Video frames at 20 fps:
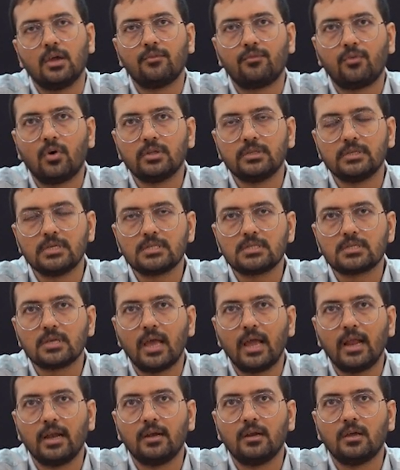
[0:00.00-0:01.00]
for this,
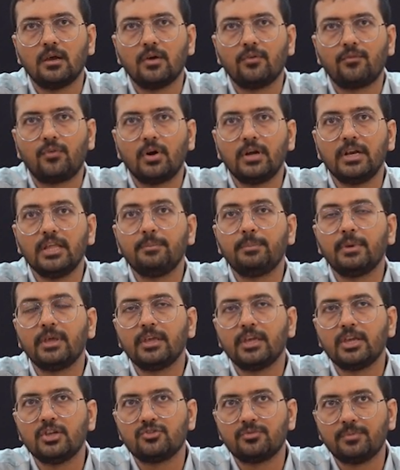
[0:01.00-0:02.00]
and for deep
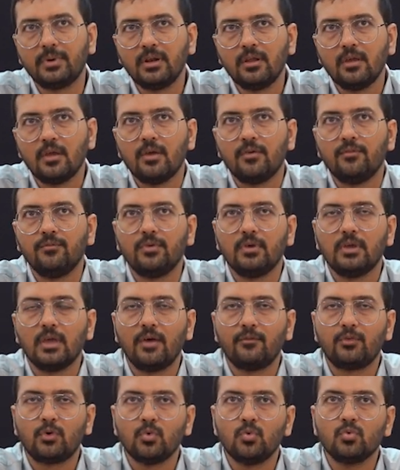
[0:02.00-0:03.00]
engagement, we
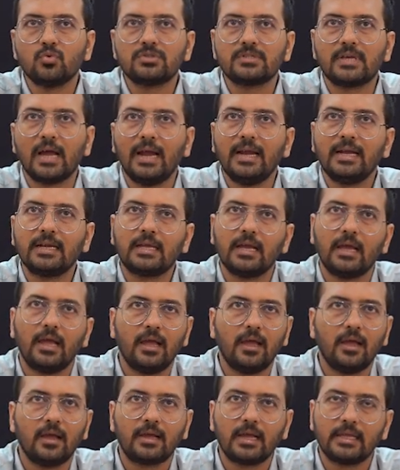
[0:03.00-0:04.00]
have to use guide
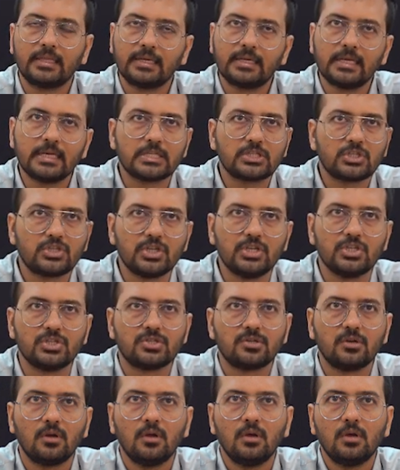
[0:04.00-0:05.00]
catheter
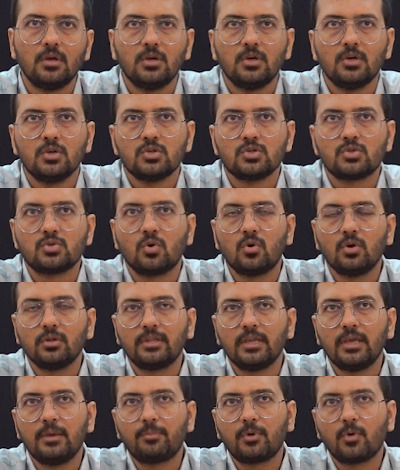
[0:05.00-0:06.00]
exchange. So
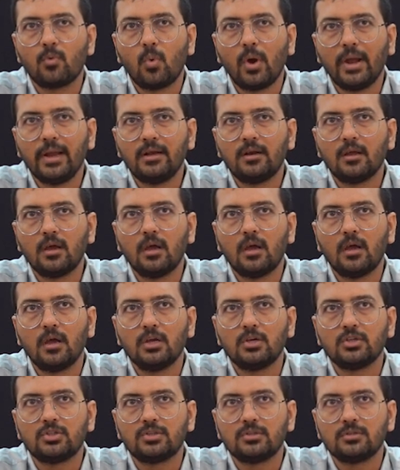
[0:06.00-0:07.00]
they provide
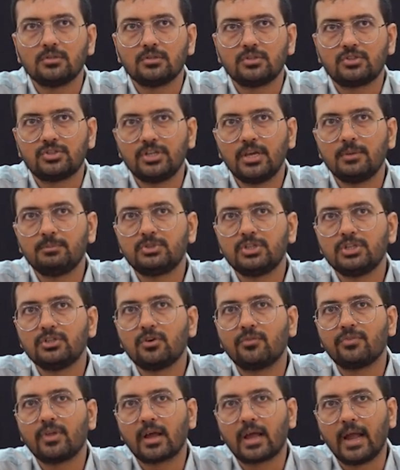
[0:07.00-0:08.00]
shape change
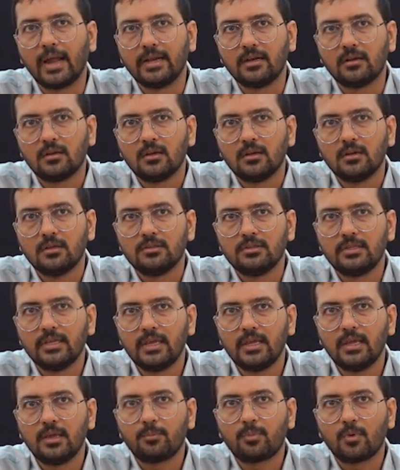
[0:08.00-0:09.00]
of the guide.
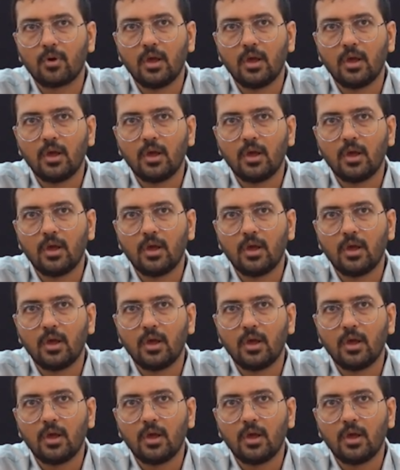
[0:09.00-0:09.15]
They